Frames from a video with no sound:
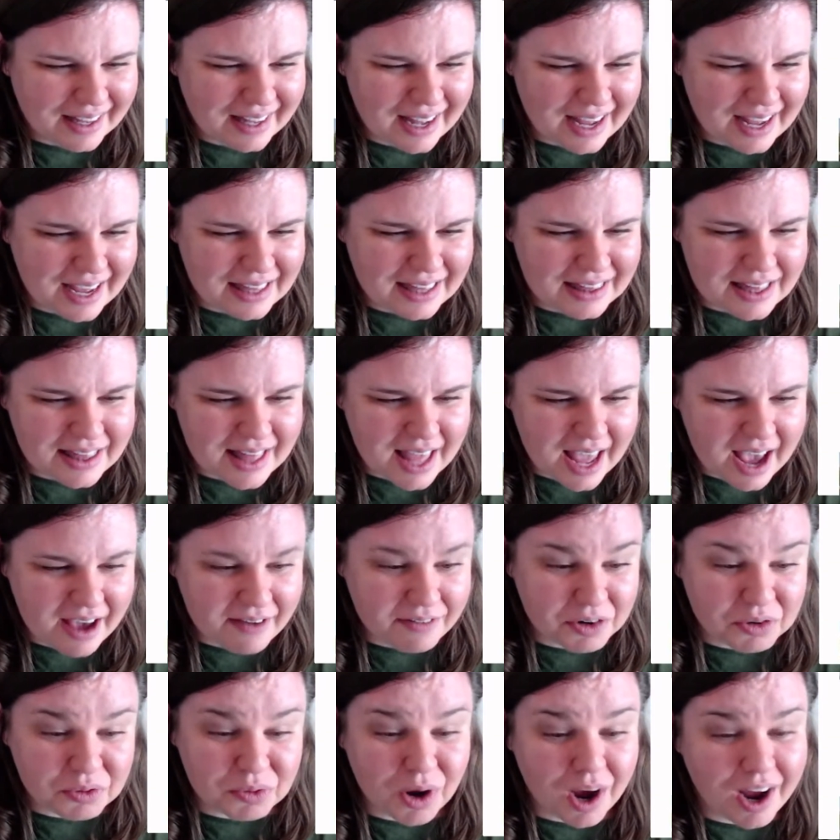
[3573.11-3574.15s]
And then they have
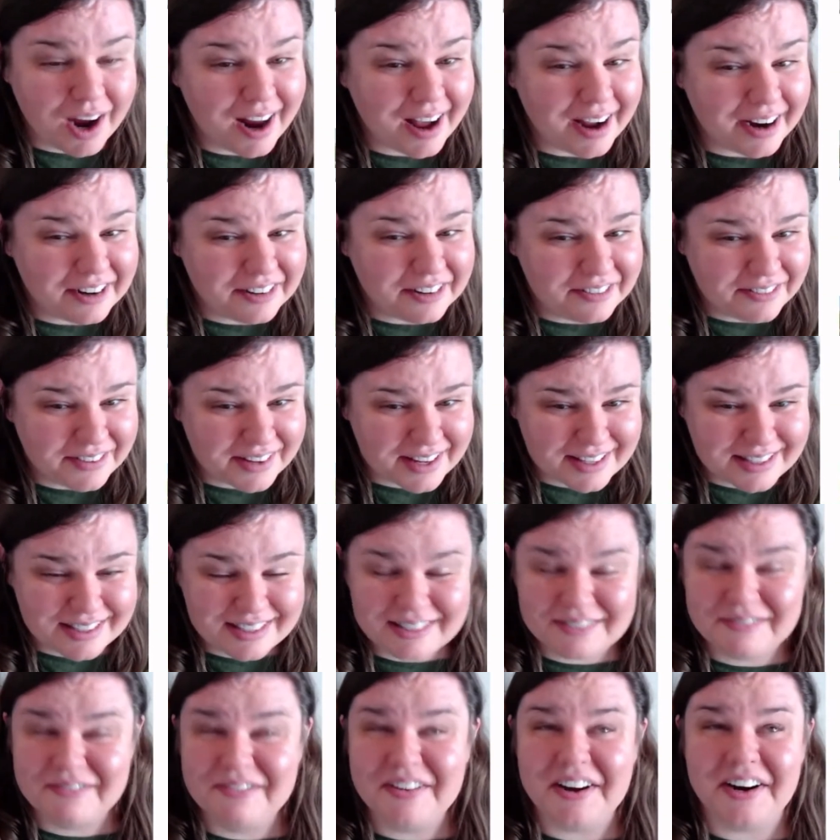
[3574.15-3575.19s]
a wrought iron fence,
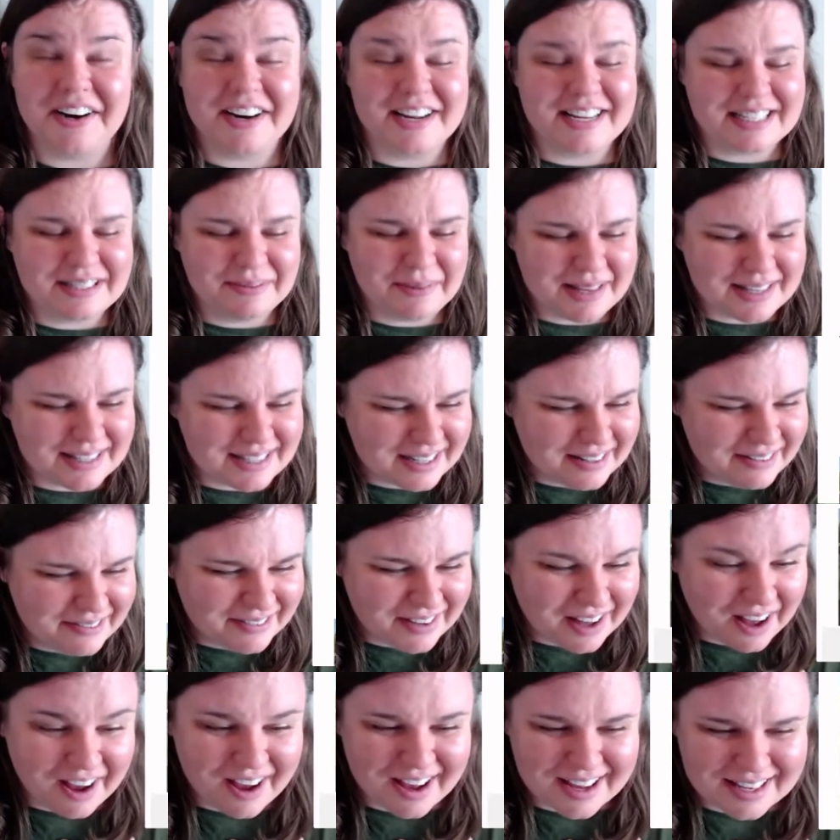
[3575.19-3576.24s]
very expensive.
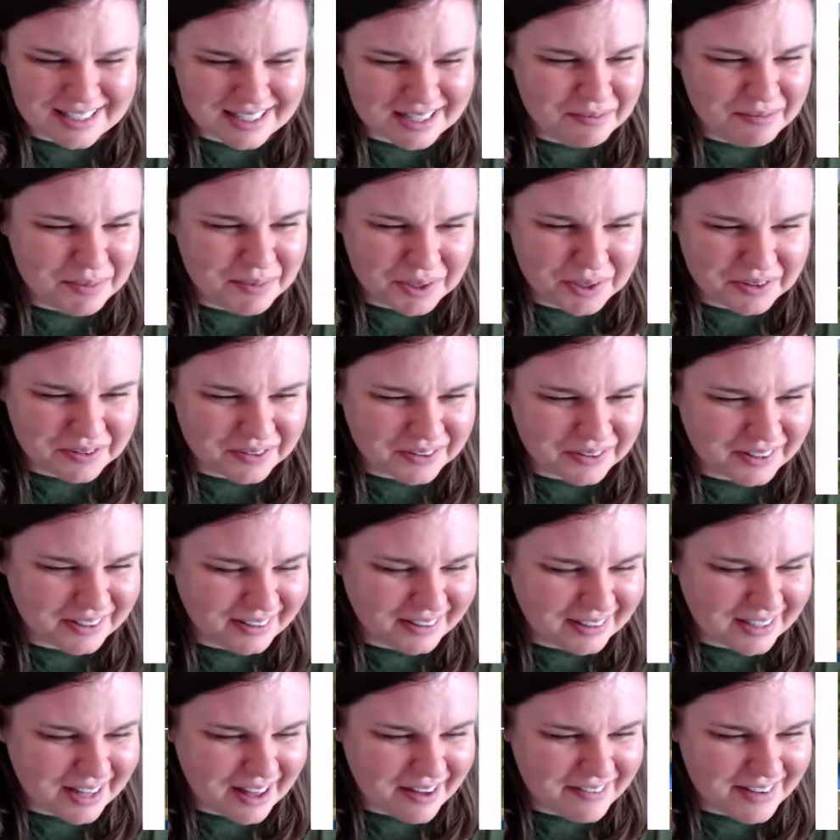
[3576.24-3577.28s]
Awesome, beautiful,
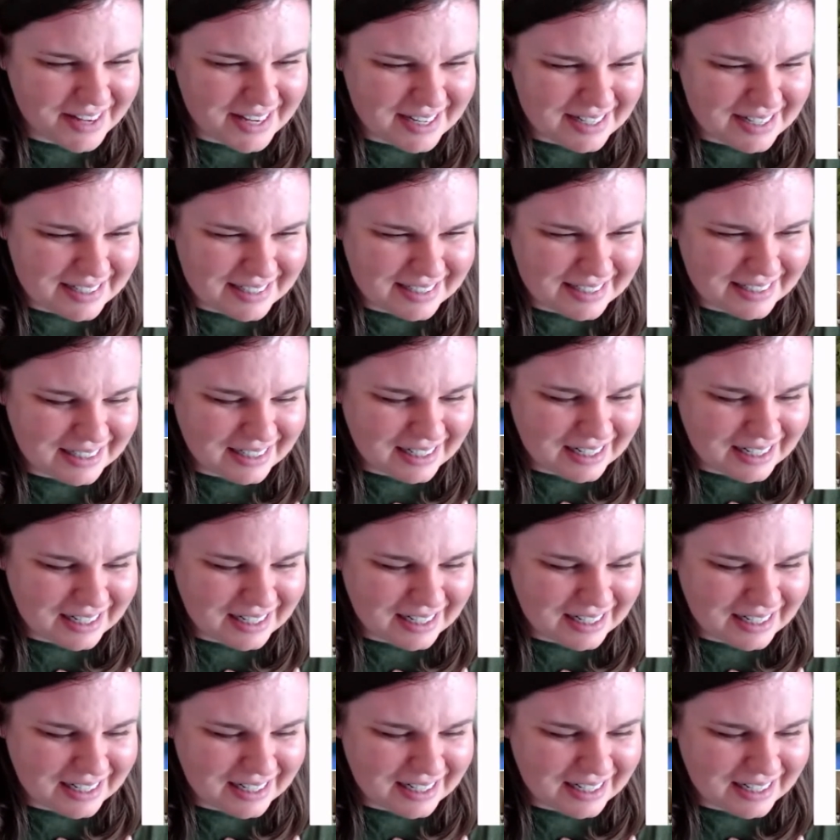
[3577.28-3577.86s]
love it.